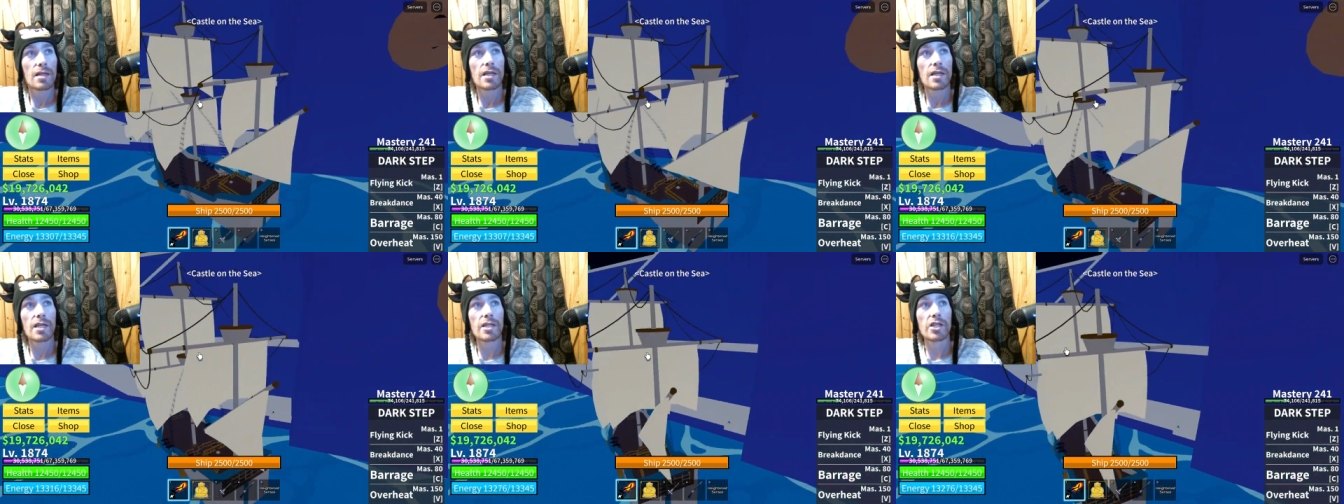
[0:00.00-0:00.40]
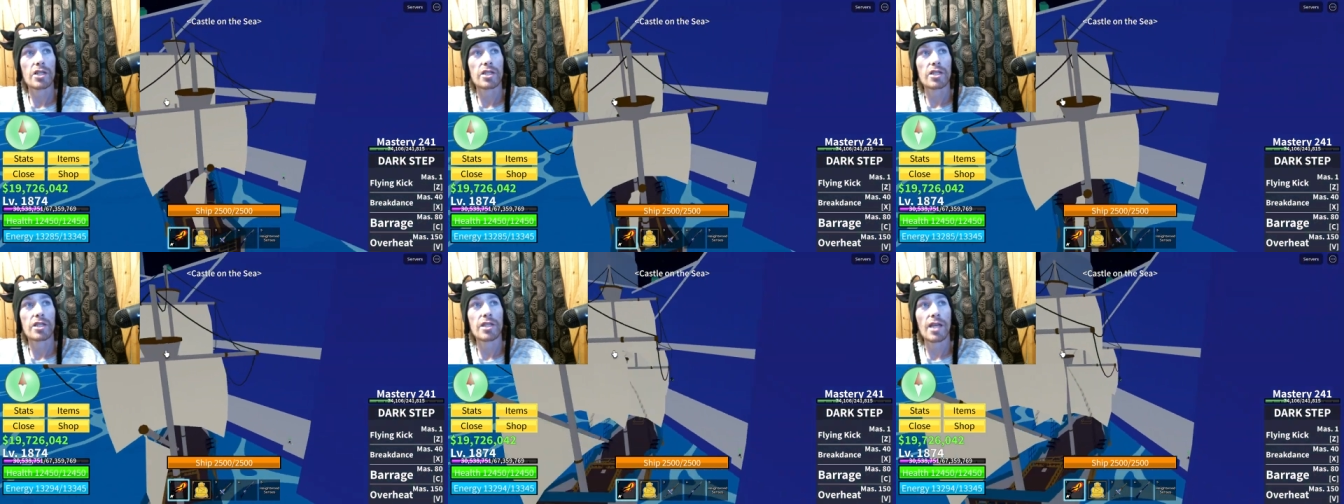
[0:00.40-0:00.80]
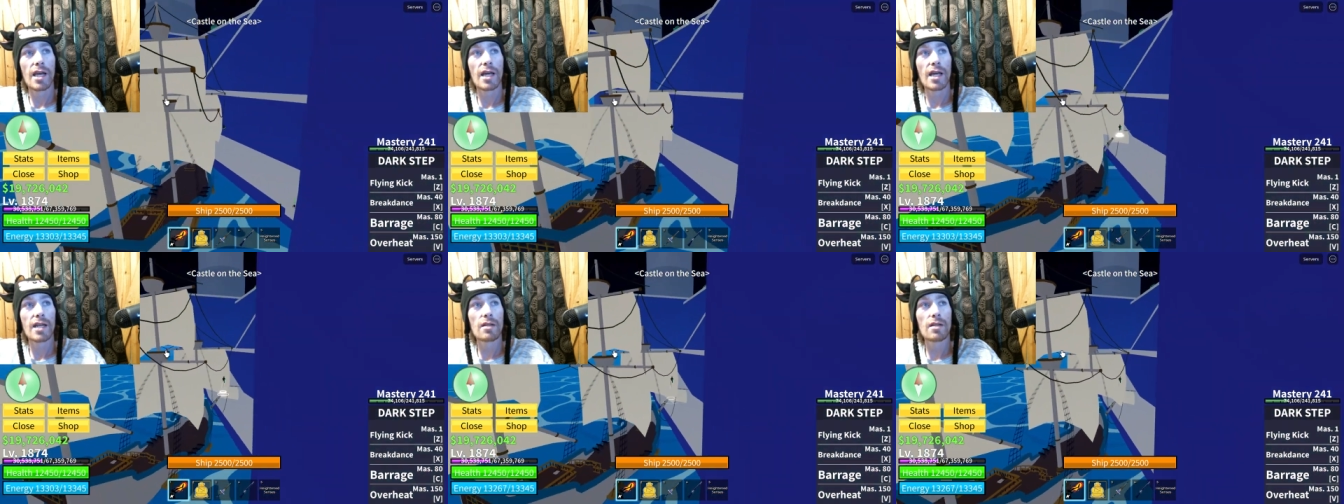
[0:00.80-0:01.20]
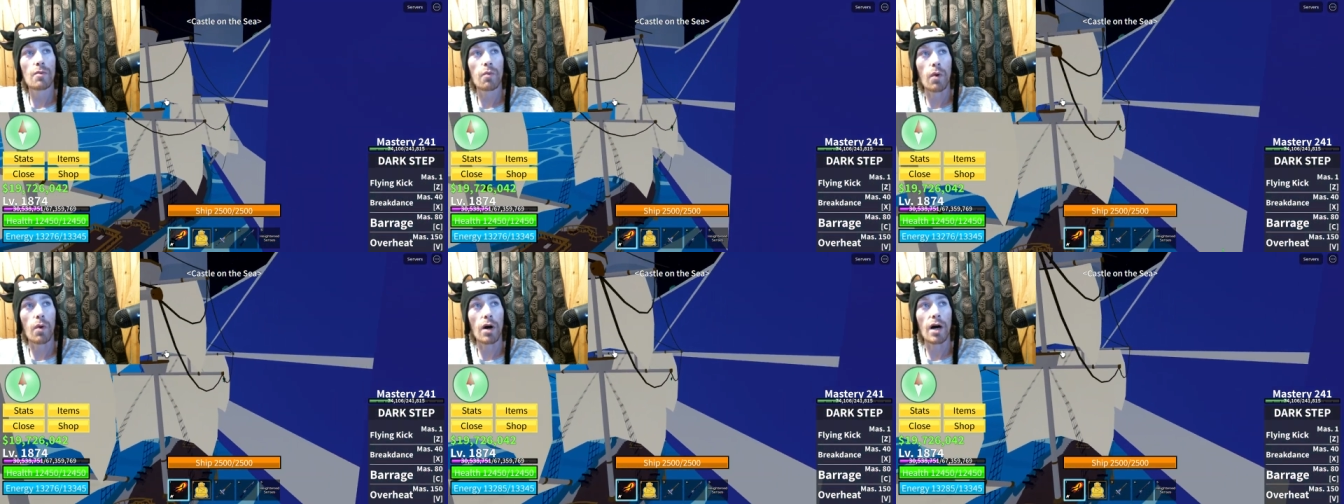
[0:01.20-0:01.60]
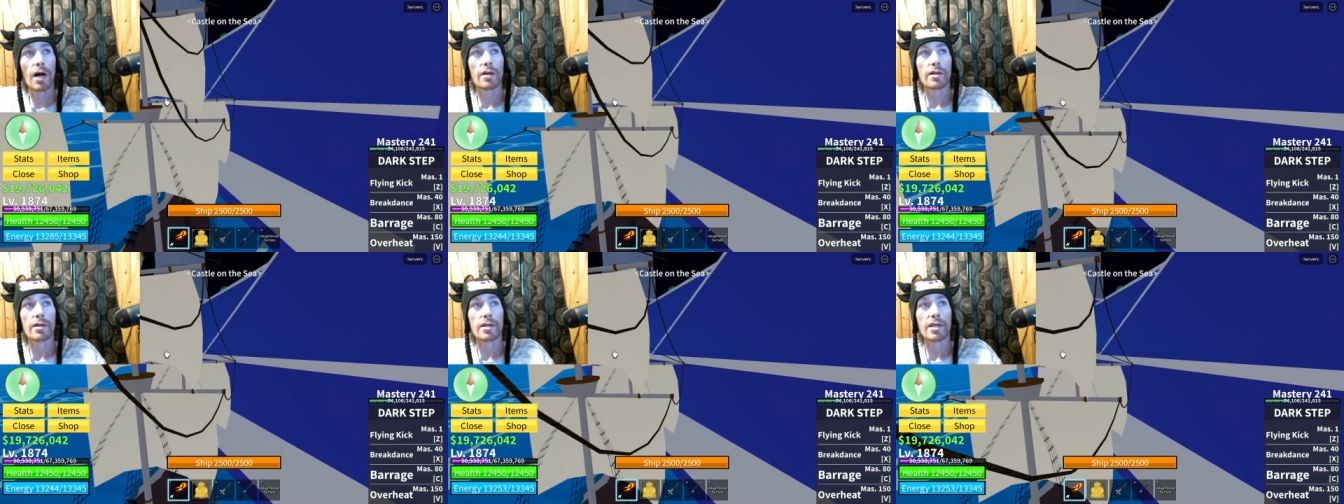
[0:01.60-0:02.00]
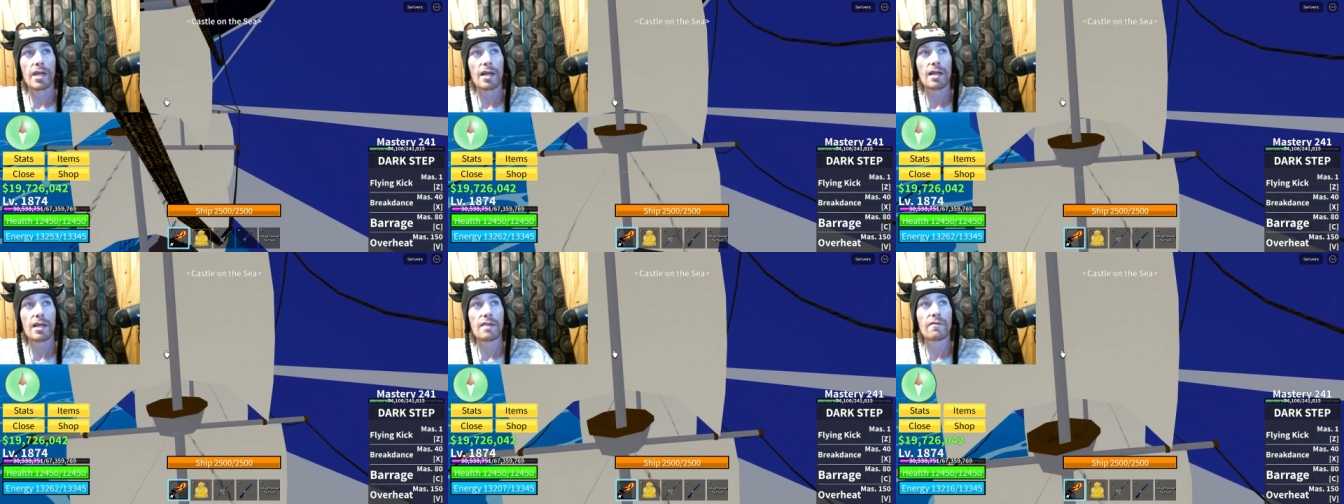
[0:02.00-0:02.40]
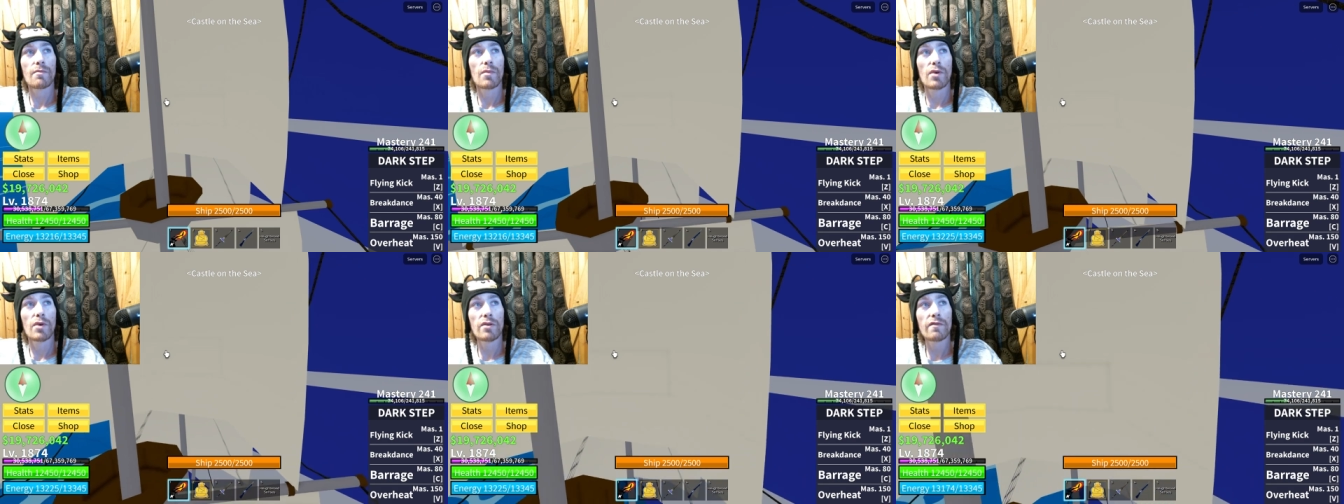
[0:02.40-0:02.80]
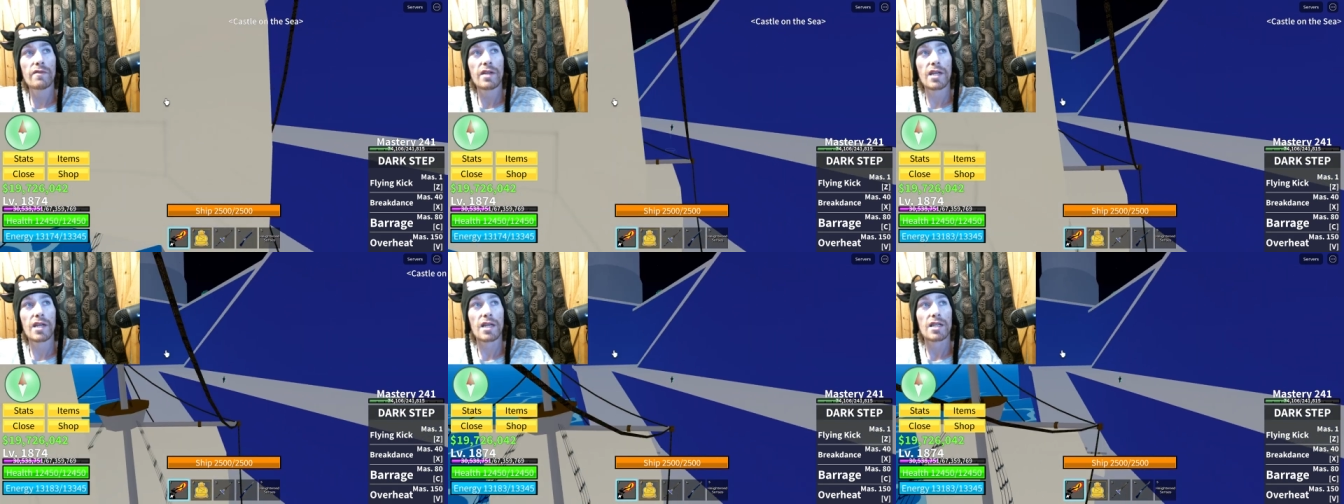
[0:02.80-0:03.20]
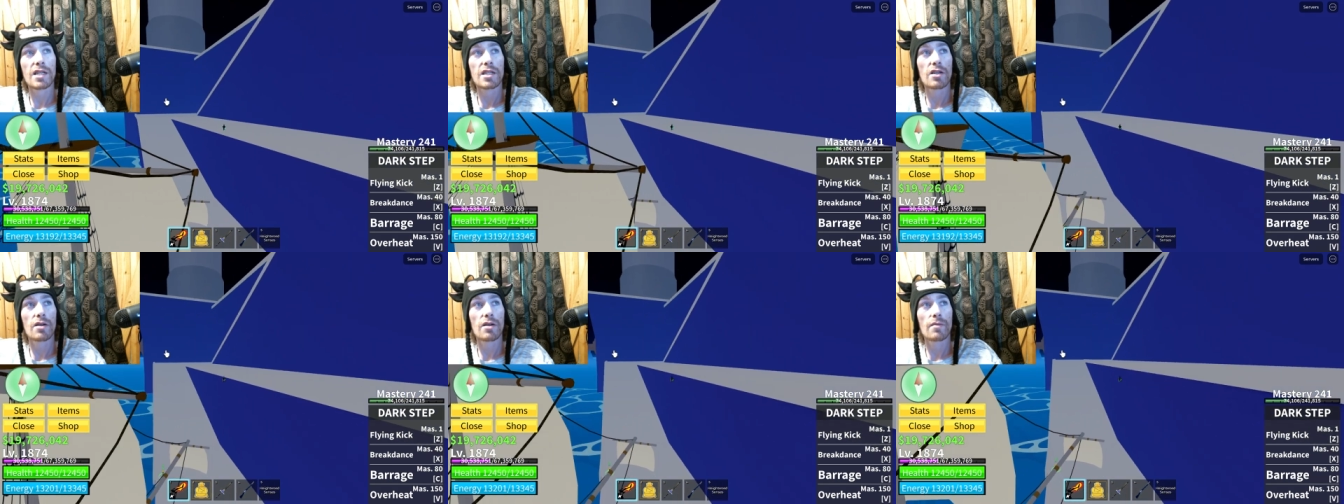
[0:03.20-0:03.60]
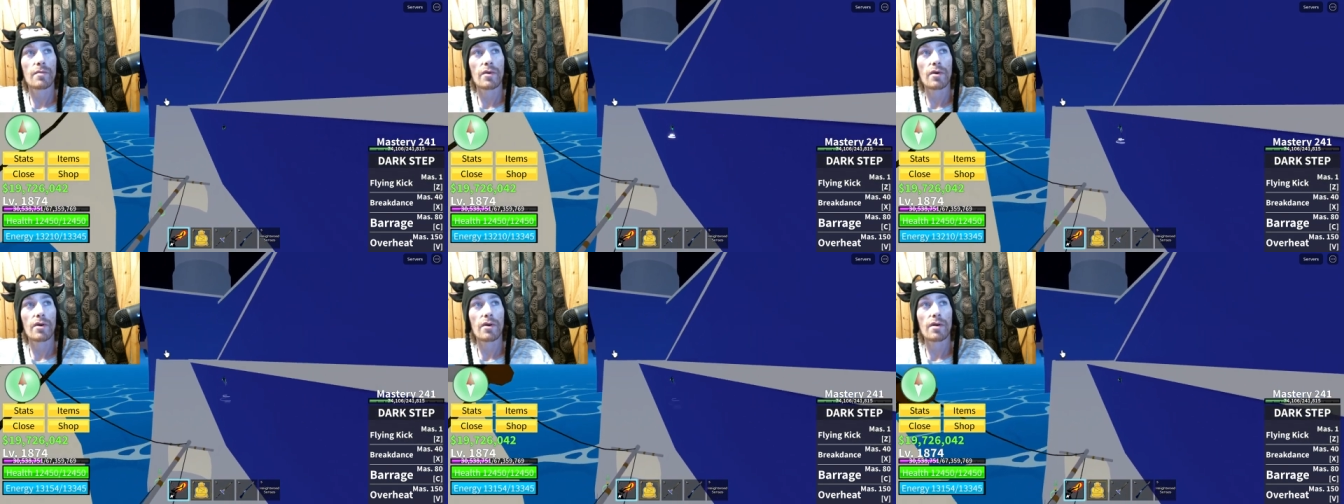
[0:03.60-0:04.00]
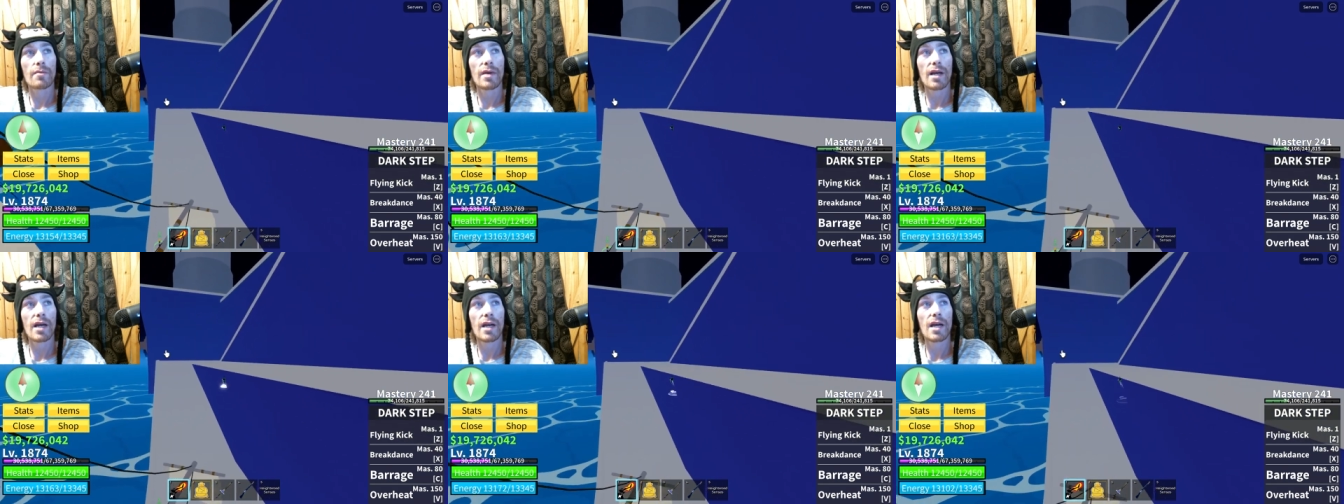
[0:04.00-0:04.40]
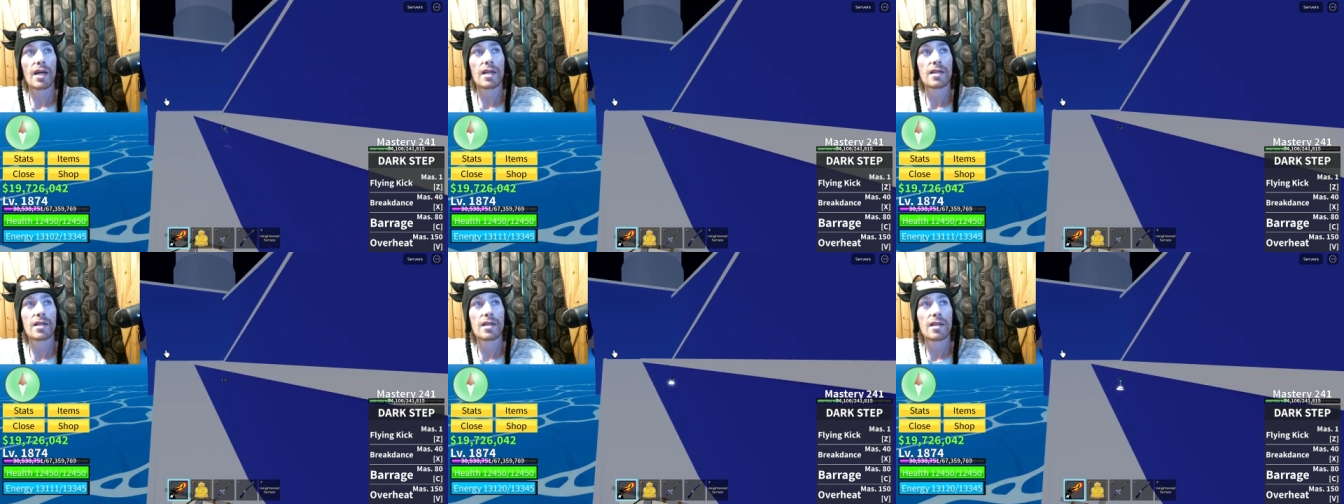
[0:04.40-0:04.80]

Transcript: It just dead in the water. Can't even move an inch no more, man.